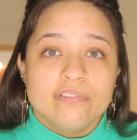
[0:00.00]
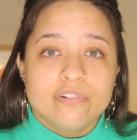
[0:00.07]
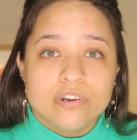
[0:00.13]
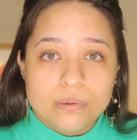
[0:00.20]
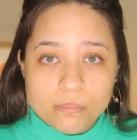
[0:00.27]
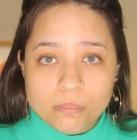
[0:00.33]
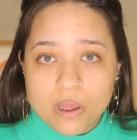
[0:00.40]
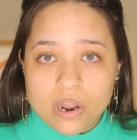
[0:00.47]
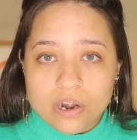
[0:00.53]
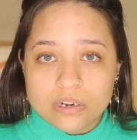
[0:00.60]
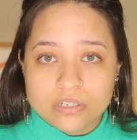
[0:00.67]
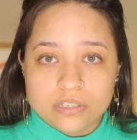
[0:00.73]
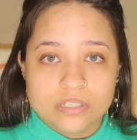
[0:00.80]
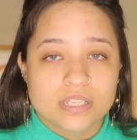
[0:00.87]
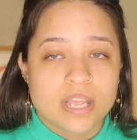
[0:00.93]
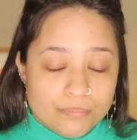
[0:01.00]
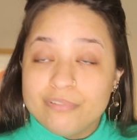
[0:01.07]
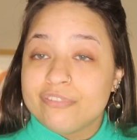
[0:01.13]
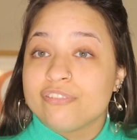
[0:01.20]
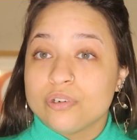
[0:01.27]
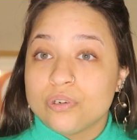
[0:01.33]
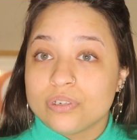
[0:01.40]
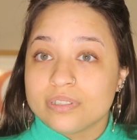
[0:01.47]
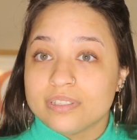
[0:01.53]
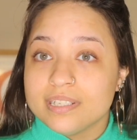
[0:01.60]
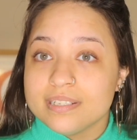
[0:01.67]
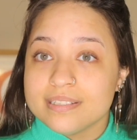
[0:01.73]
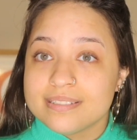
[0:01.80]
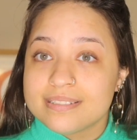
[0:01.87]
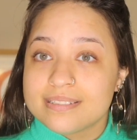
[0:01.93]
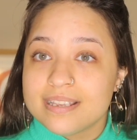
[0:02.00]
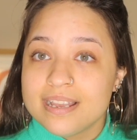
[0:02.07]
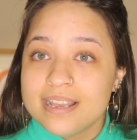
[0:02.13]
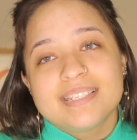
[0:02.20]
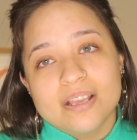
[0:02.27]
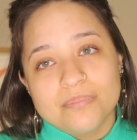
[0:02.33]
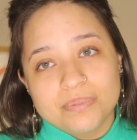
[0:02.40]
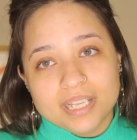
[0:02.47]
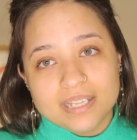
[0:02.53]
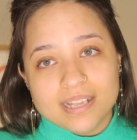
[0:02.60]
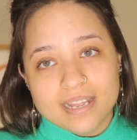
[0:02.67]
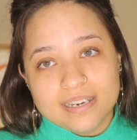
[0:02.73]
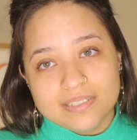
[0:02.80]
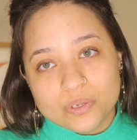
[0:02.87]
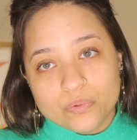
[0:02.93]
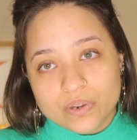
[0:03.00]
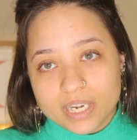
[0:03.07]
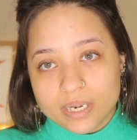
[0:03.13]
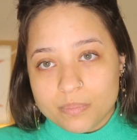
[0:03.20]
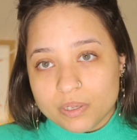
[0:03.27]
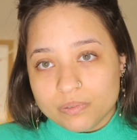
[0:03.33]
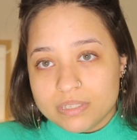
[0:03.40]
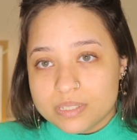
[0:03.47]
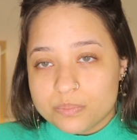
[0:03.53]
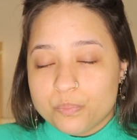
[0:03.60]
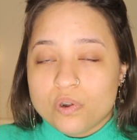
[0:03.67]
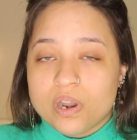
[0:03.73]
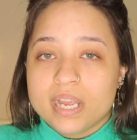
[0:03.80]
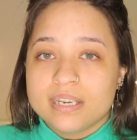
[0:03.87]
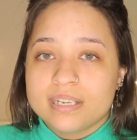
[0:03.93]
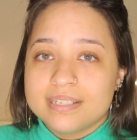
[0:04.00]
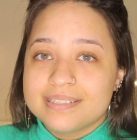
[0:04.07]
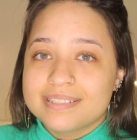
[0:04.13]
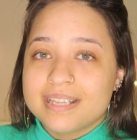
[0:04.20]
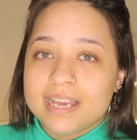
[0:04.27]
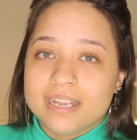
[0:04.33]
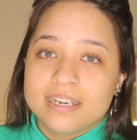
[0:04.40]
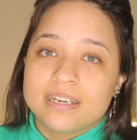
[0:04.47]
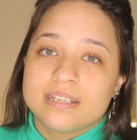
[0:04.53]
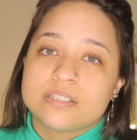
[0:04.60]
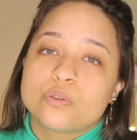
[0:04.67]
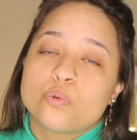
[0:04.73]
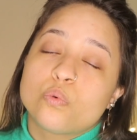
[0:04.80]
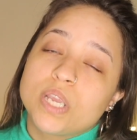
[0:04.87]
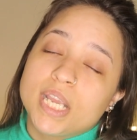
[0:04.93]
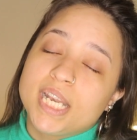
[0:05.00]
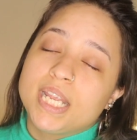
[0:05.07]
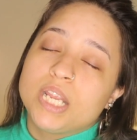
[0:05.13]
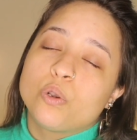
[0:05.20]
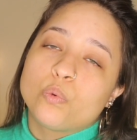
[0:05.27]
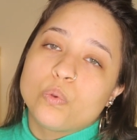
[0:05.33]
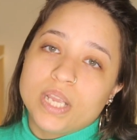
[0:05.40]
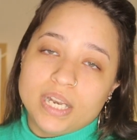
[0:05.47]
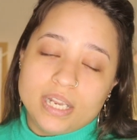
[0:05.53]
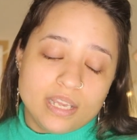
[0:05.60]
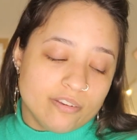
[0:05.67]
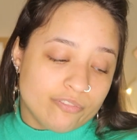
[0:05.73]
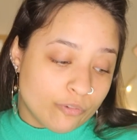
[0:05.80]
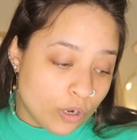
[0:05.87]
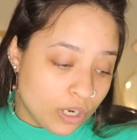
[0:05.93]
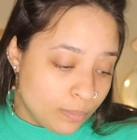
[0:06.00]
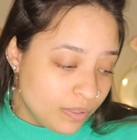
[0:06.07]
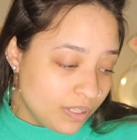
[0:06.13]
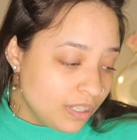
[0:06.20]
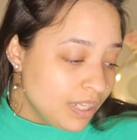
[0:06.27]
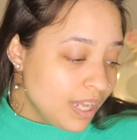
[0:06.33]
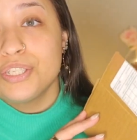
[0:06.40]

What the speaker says: from Mars before this. Something that is great about this brand is that it is really, really affordable.